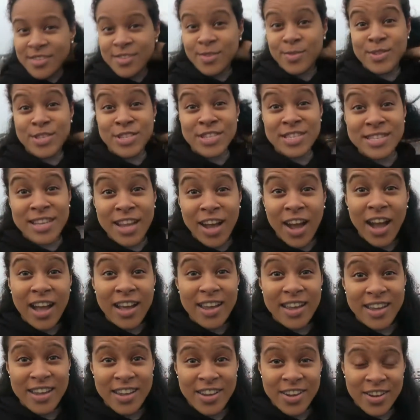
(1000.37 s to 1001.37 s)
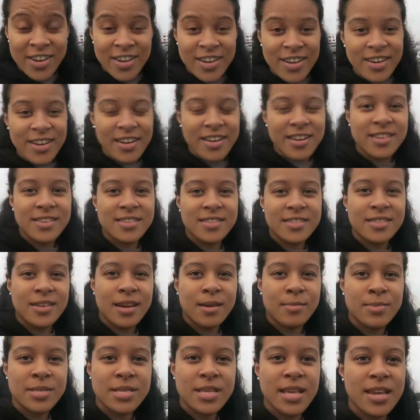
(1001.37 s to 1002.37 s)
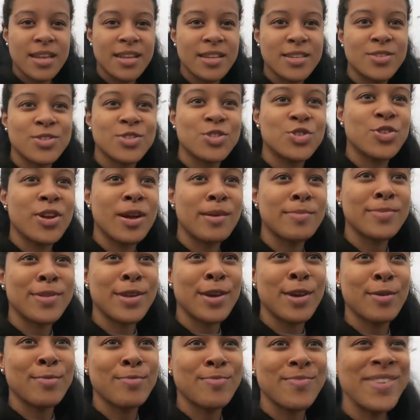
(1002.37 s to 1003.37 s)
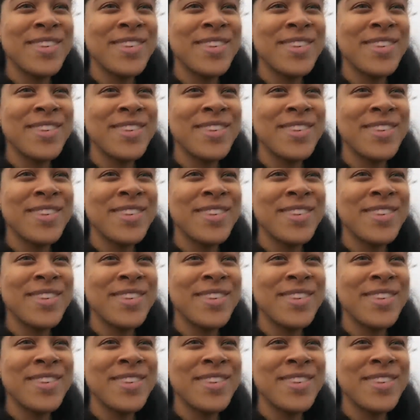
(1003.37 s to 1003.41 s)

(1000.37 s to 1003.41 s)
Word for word: So we just got here. Dom is getting strapped up.